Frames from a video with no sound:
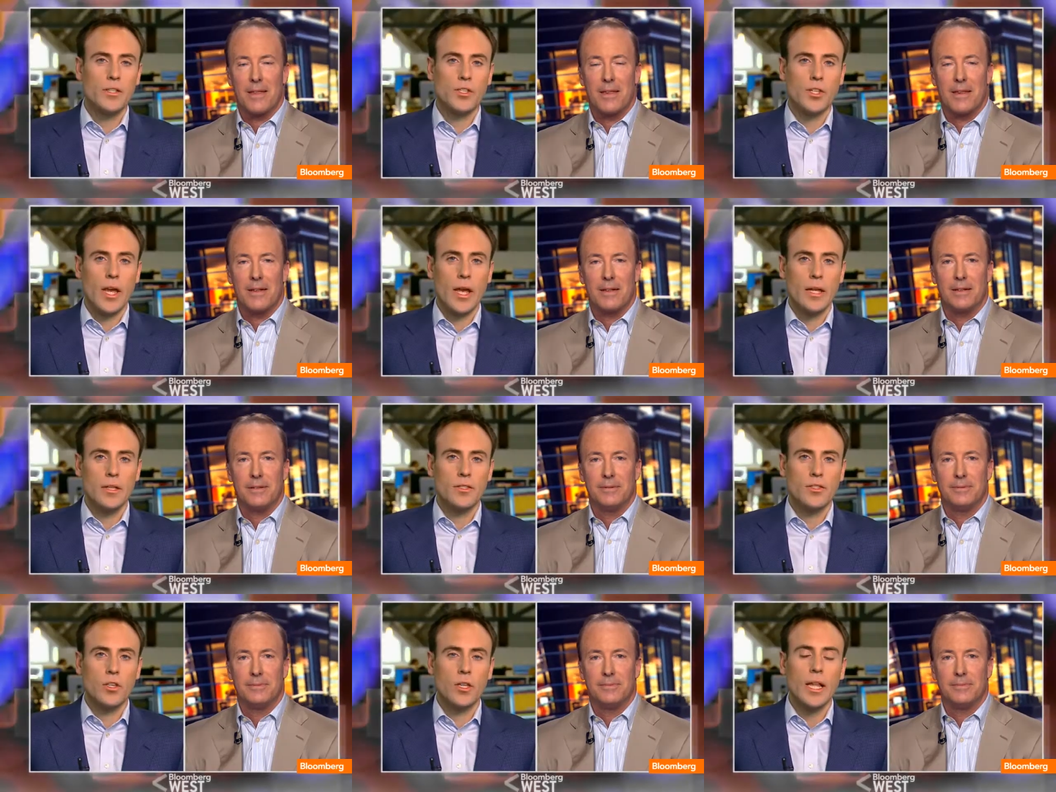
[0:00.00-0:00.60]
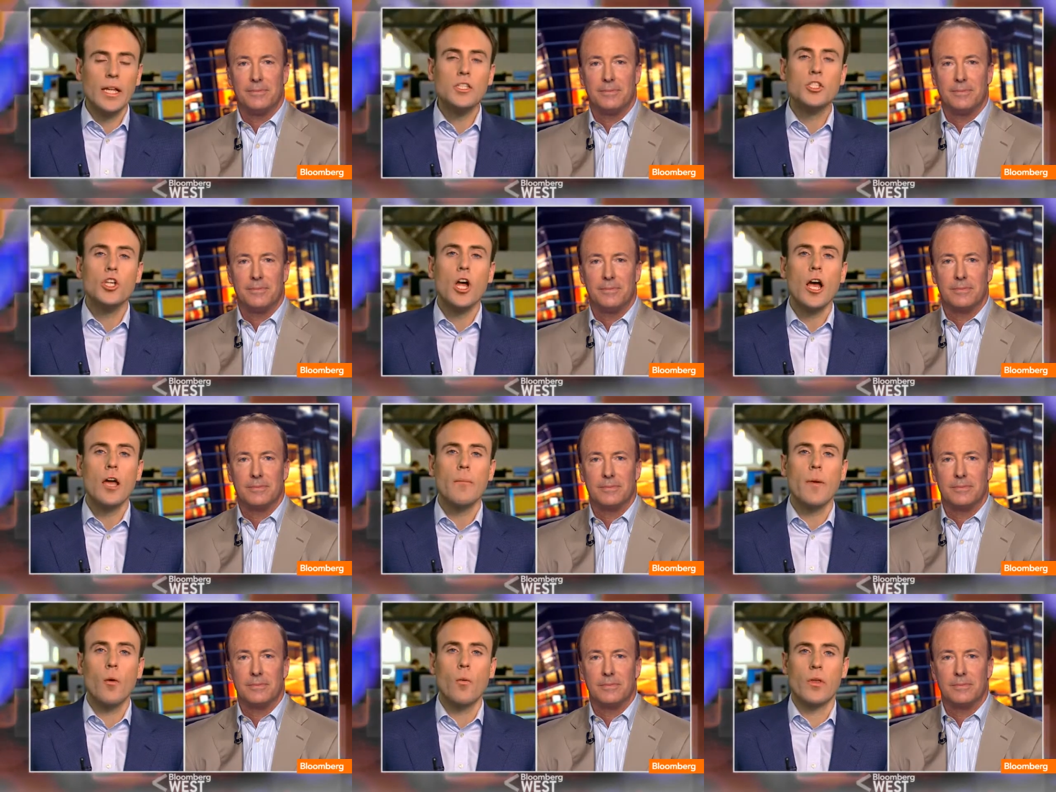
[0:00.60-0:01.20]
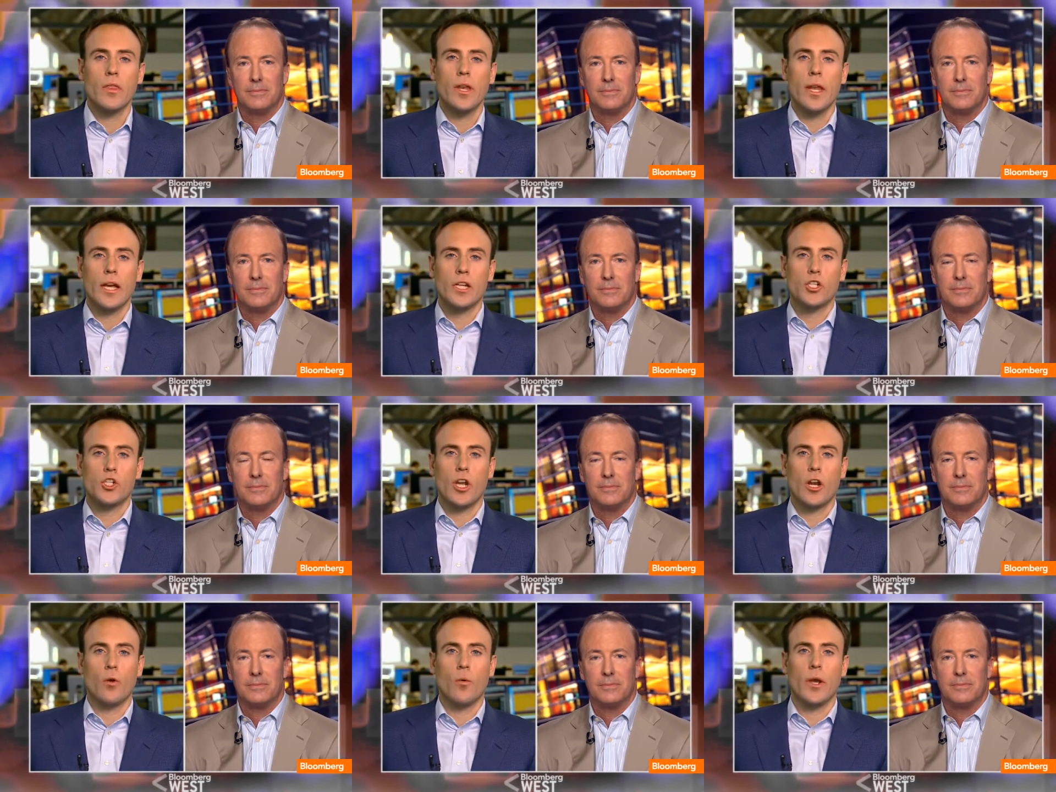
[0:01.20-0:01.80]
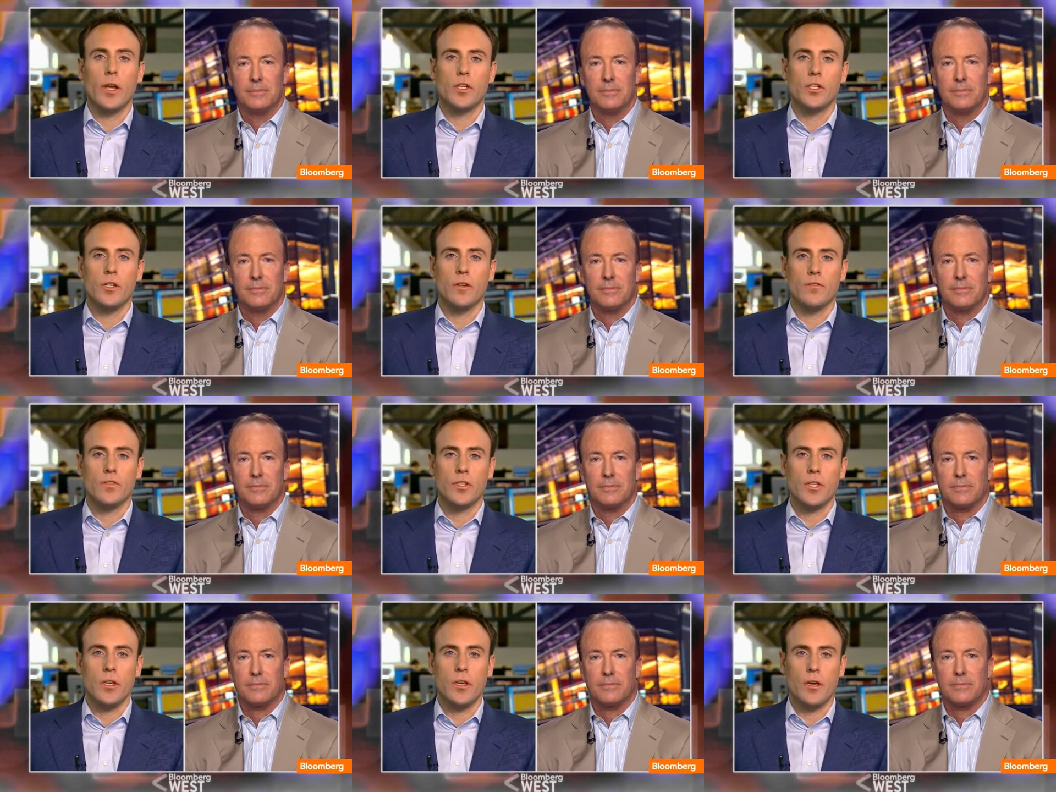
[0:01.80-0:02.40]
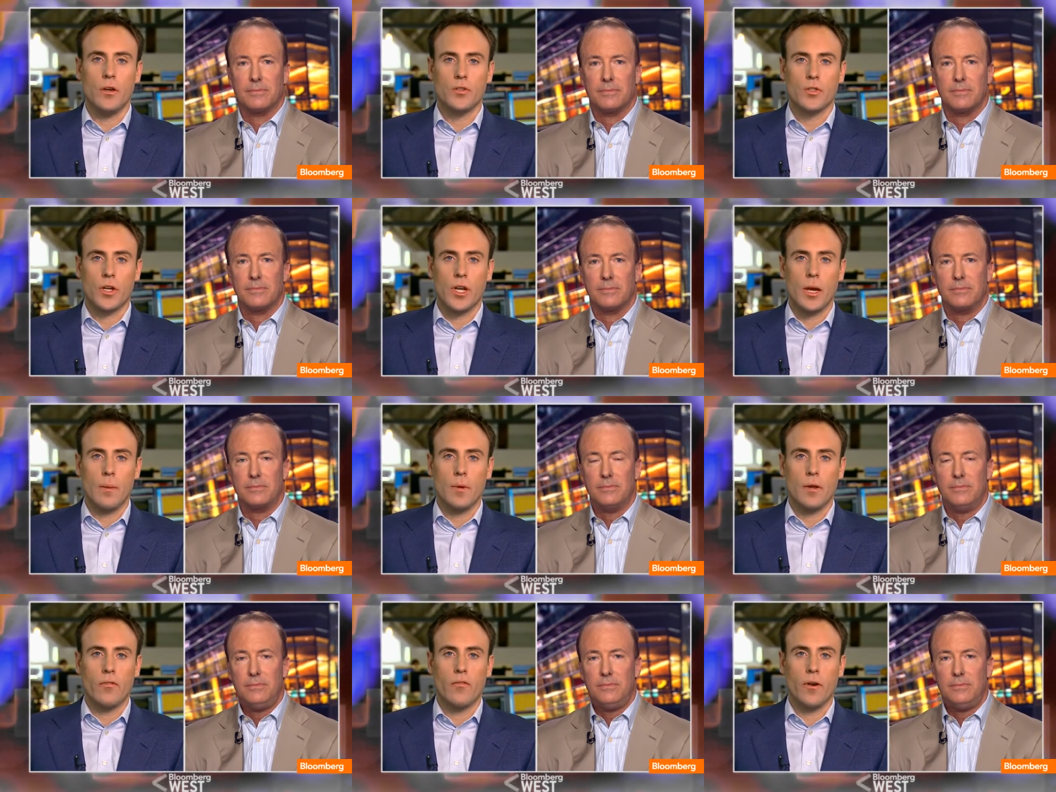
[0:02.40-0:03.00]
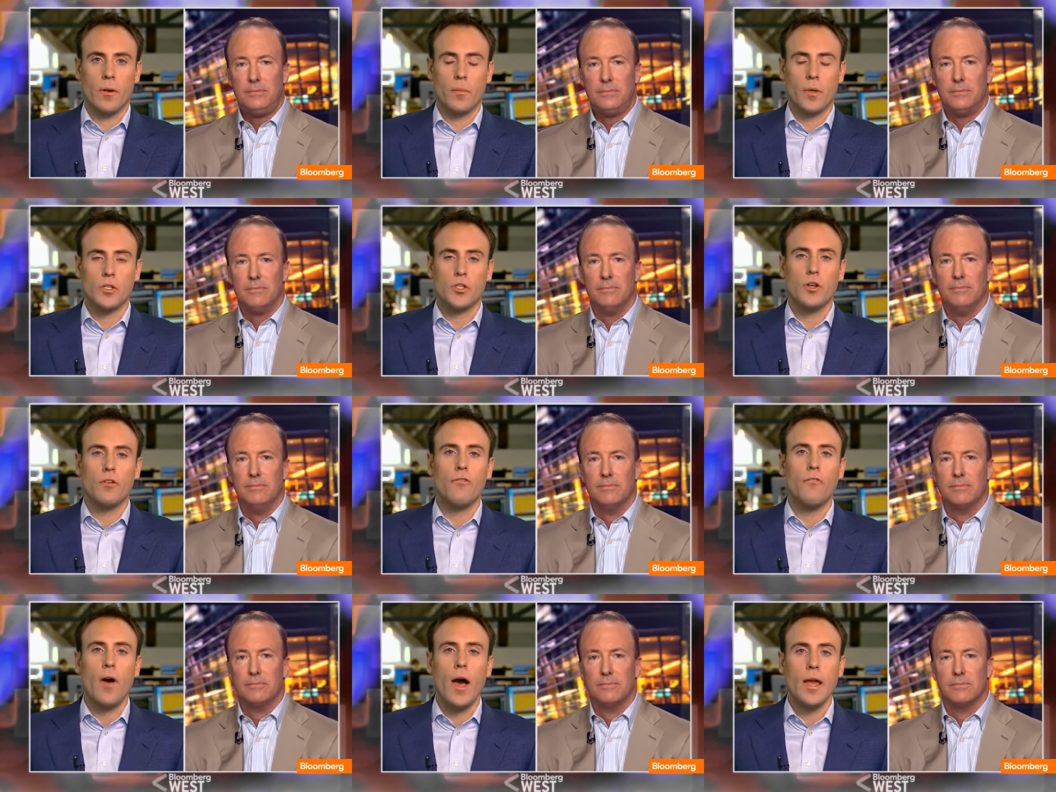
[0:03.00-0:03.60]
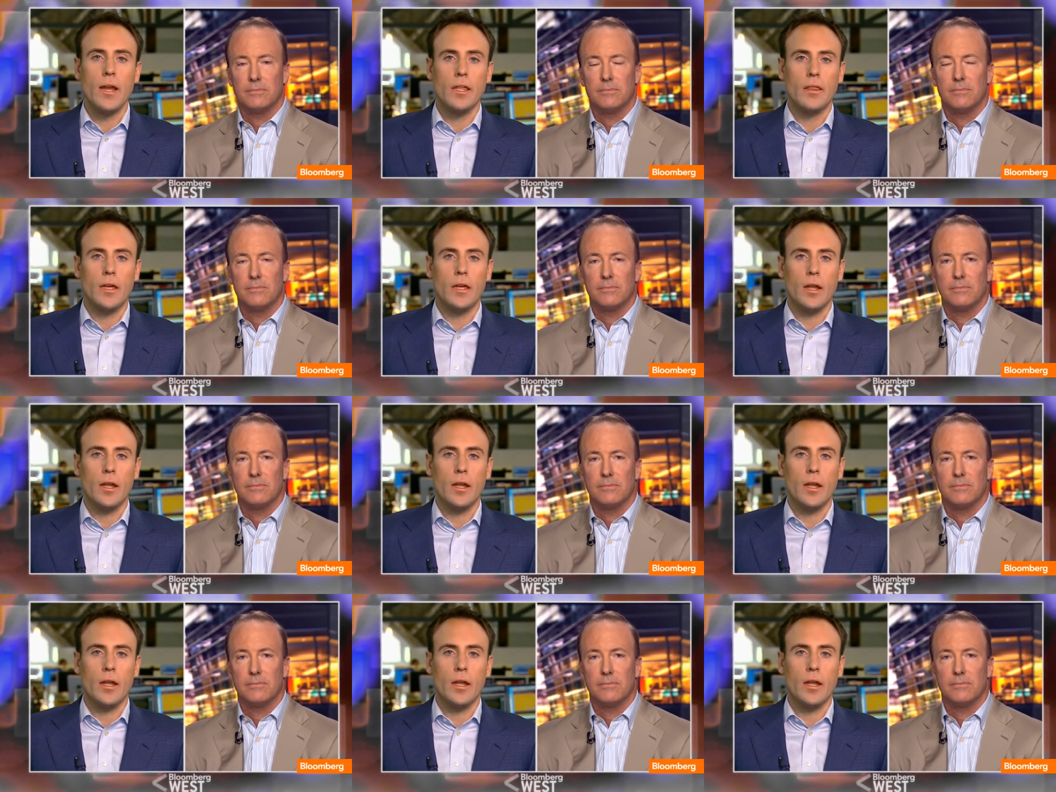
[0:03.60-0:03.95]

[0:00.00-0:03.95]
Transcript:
Speaker 1: sense. Let's talk about where the next generation of CEOs are coming from, because you're finding that